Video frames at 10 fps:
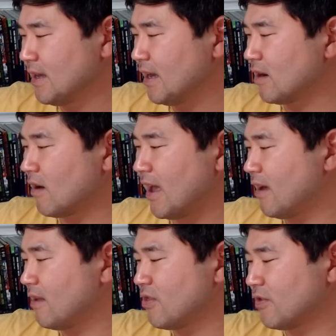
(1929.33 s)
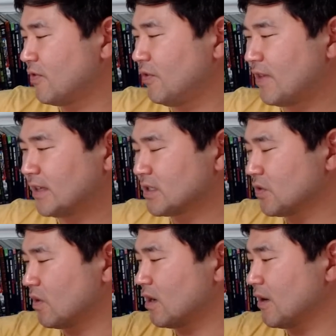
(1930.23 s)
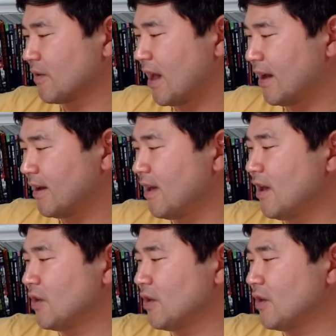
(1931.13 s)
in her hand. Just use that sword, okay?